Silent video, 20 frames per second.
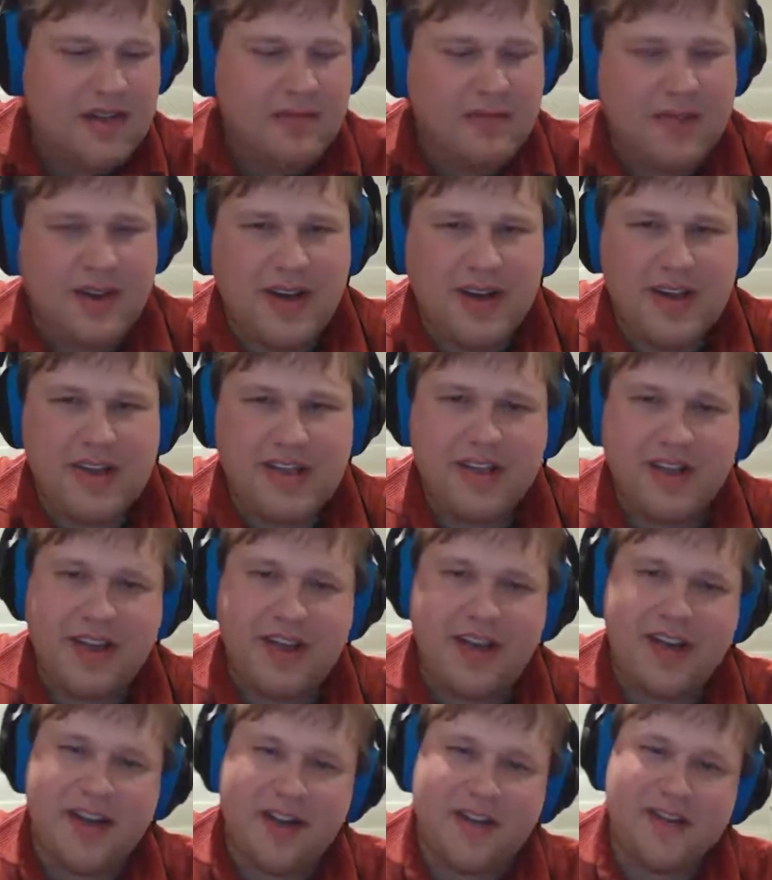but
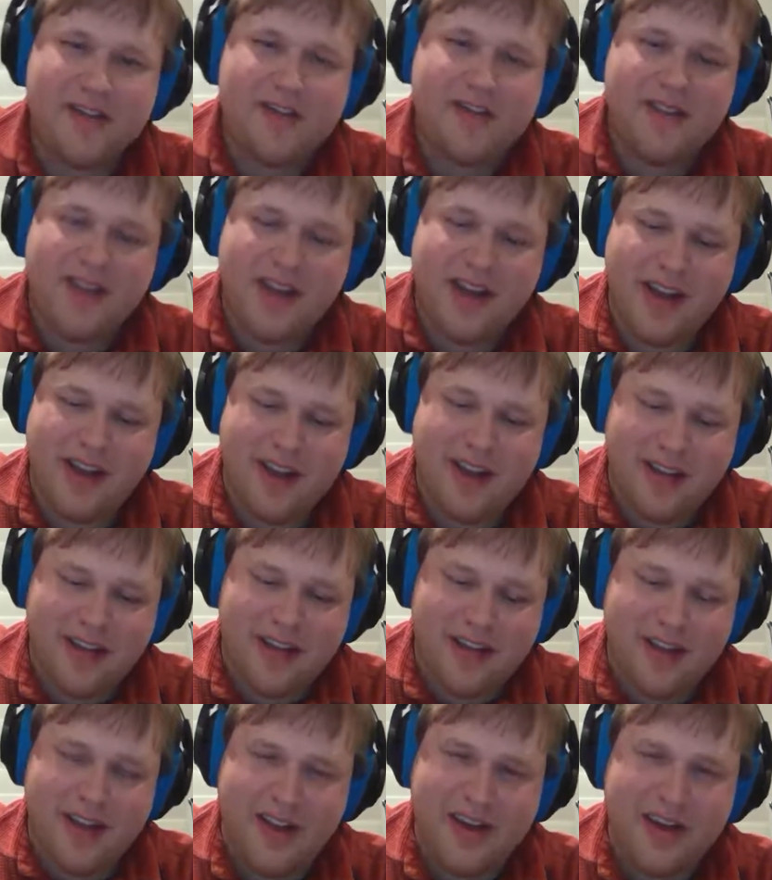
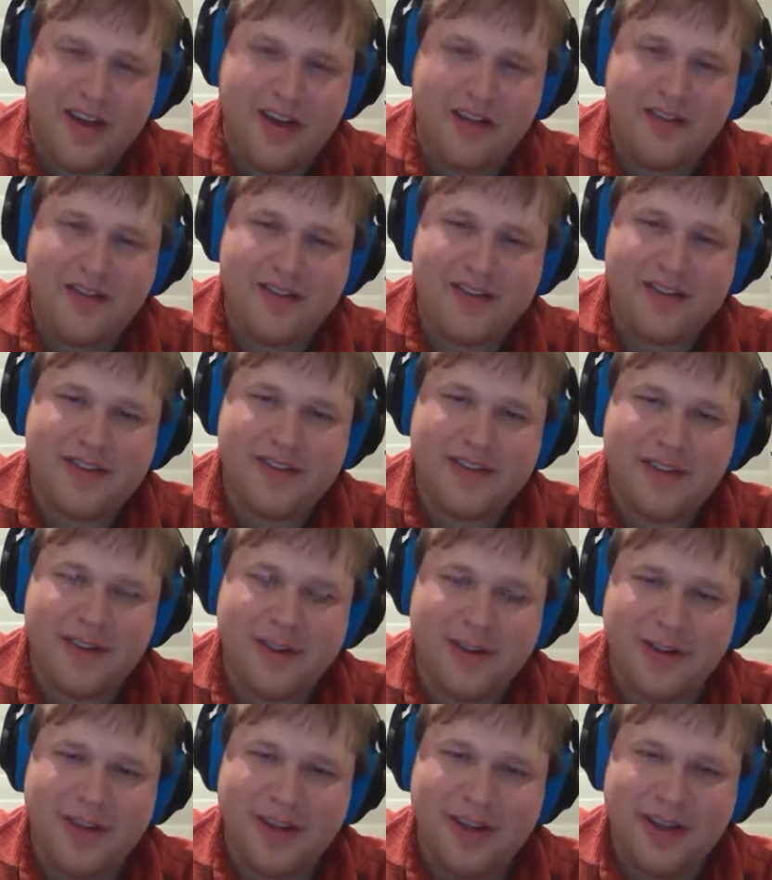in all of his
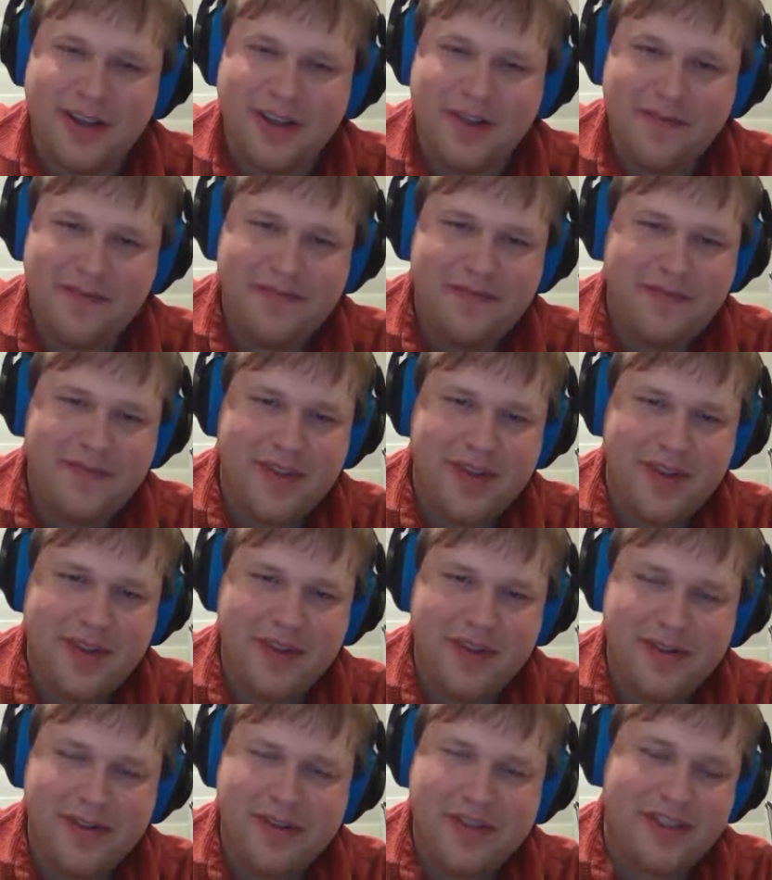little
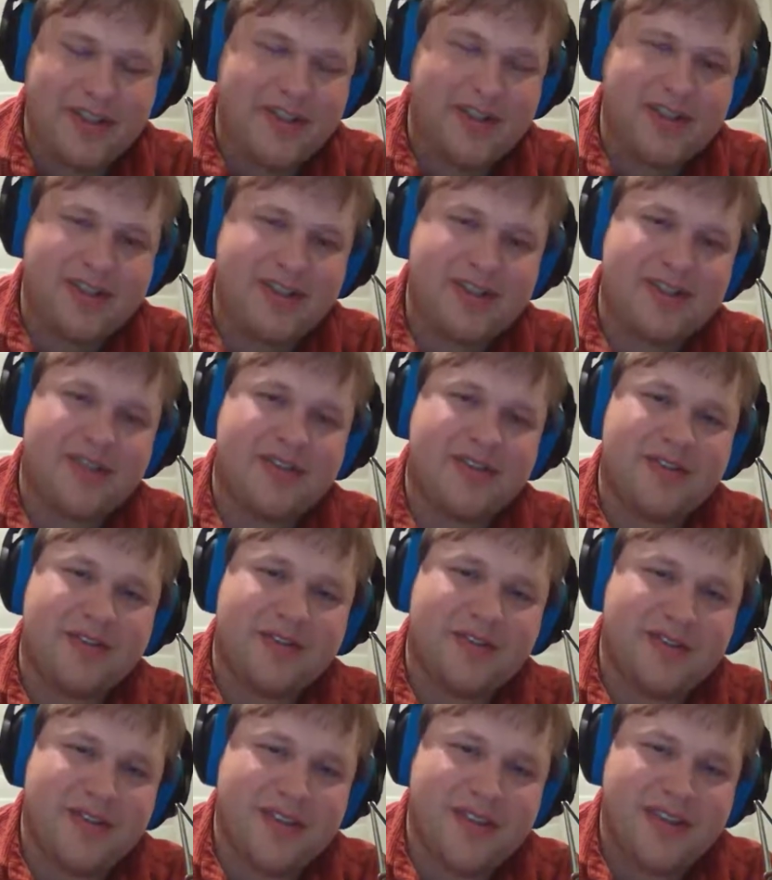allusions
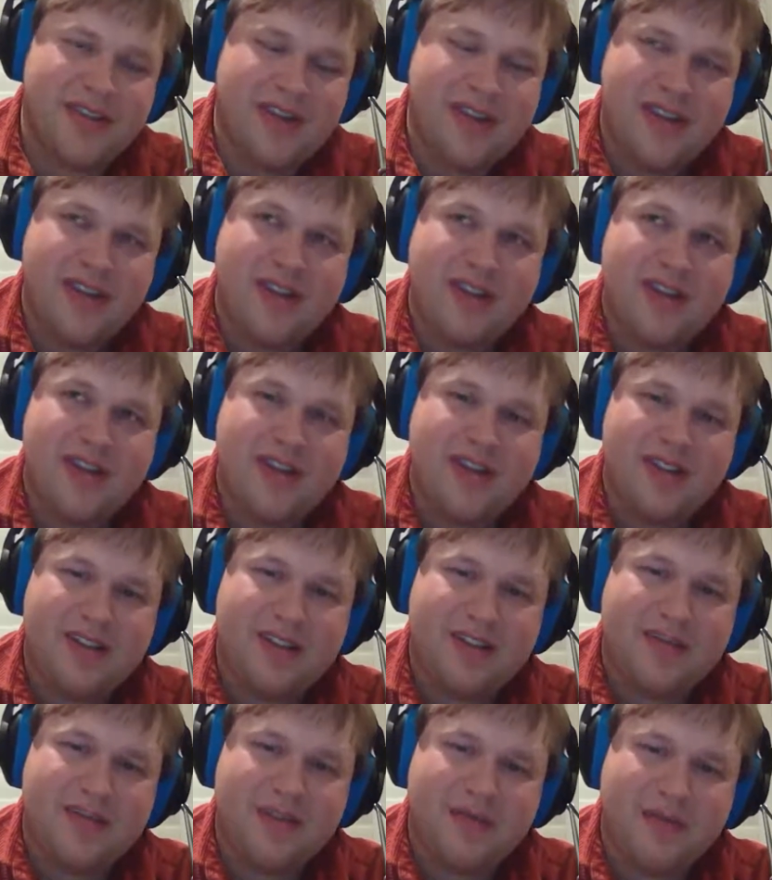to
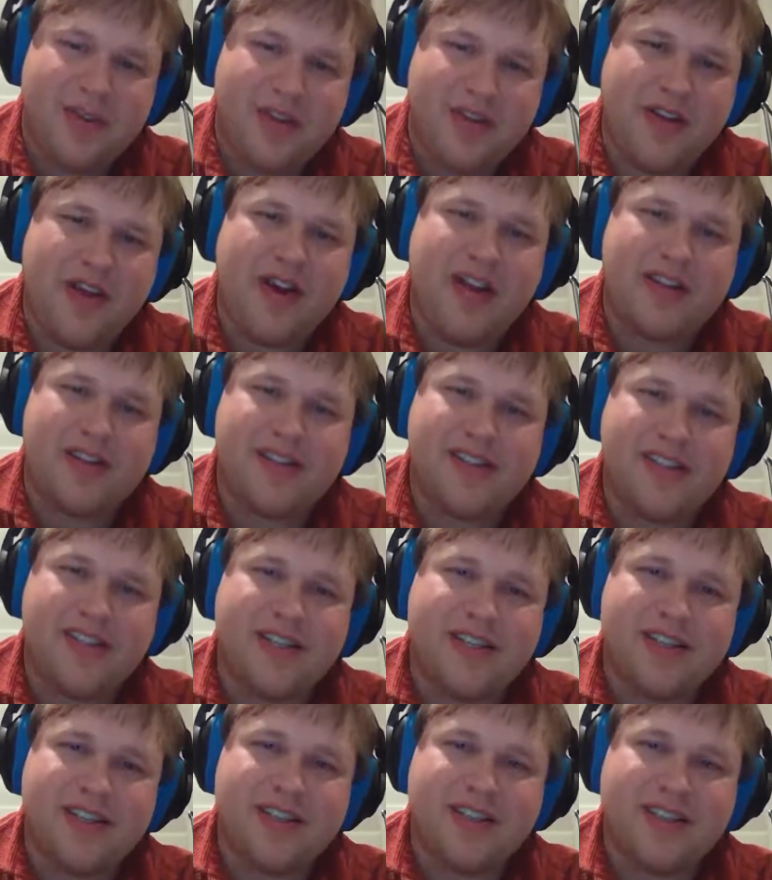different
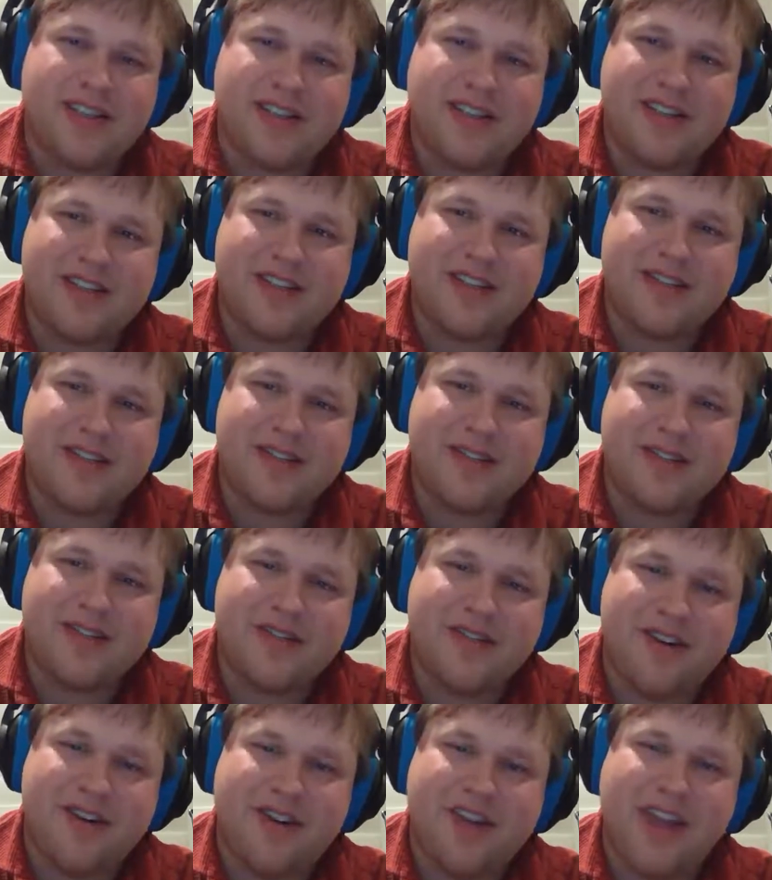mythologies and sort
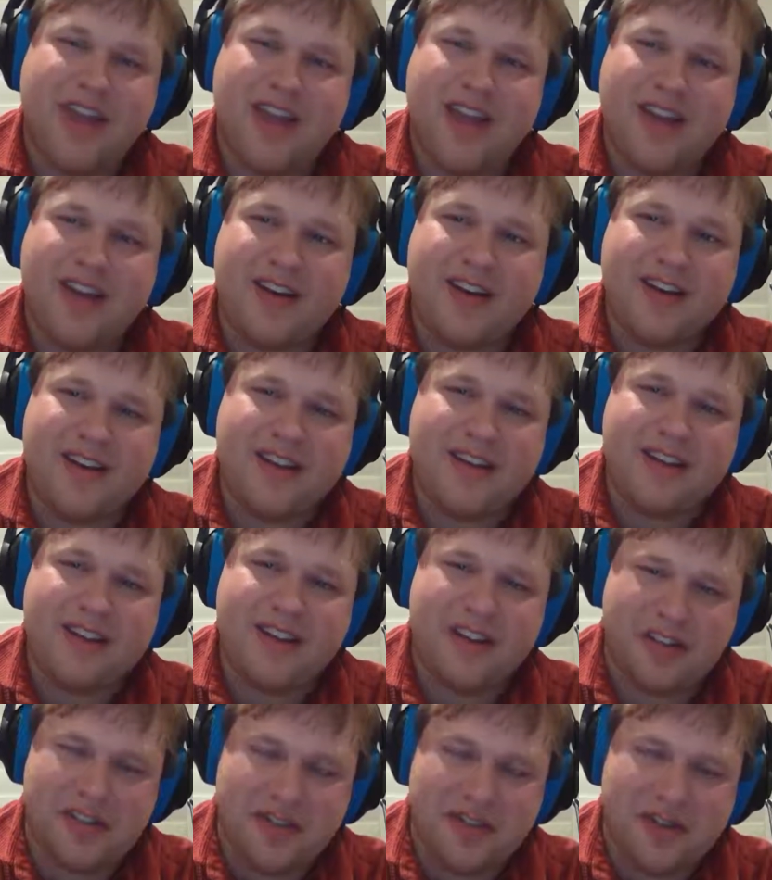of arcane
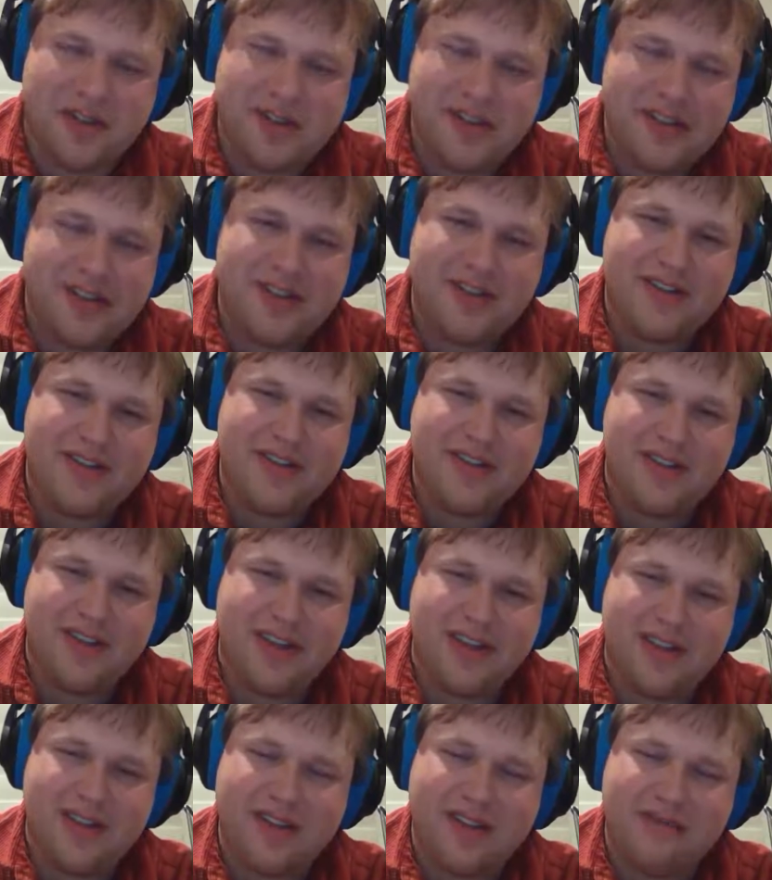histories,
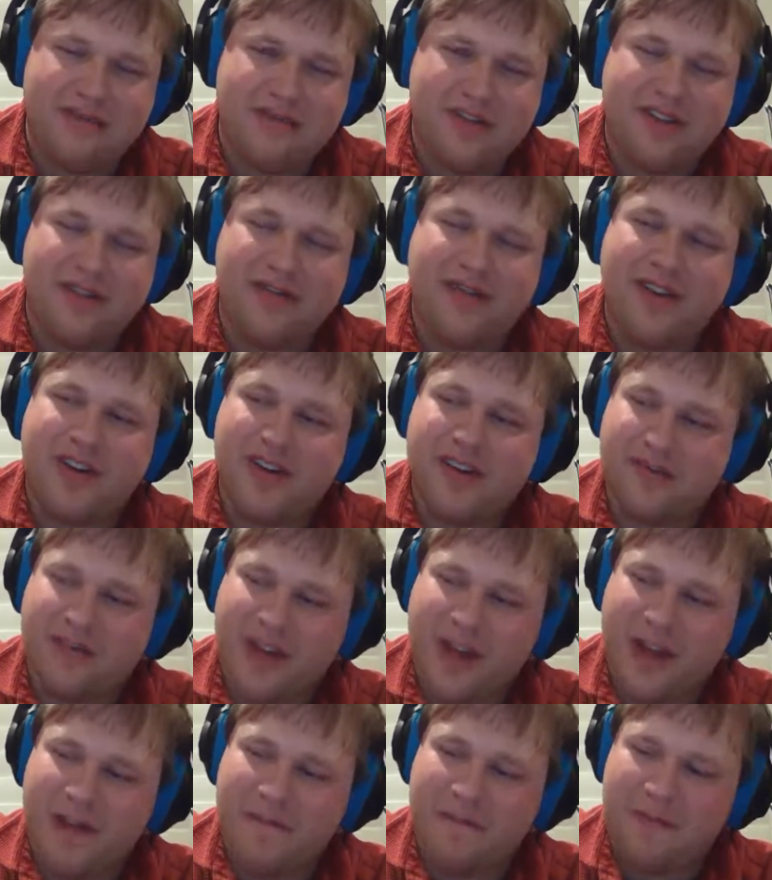I'm very fond of
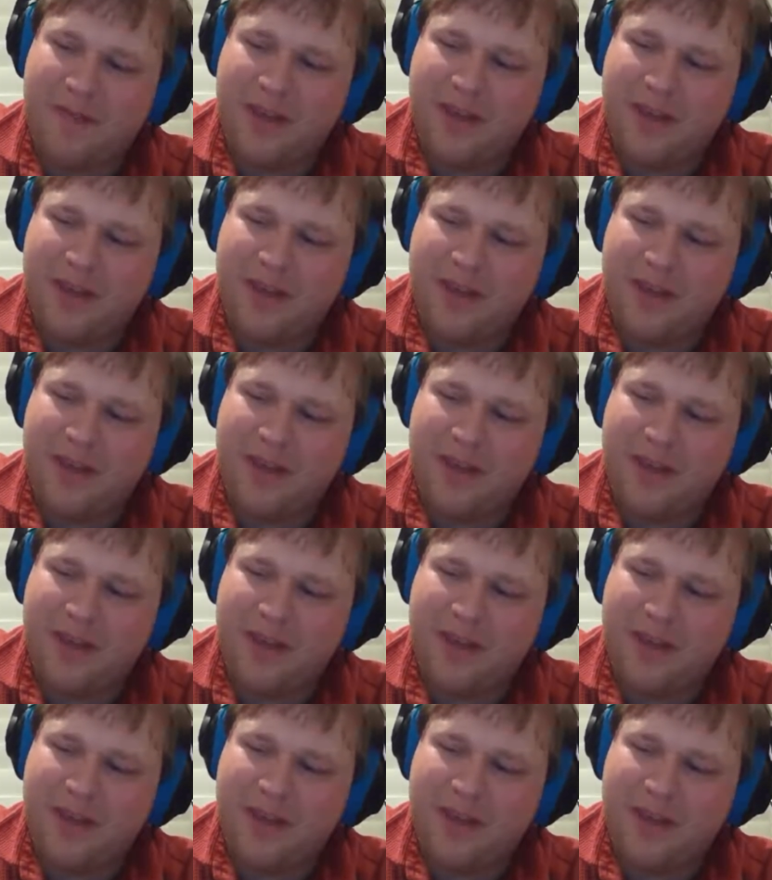that.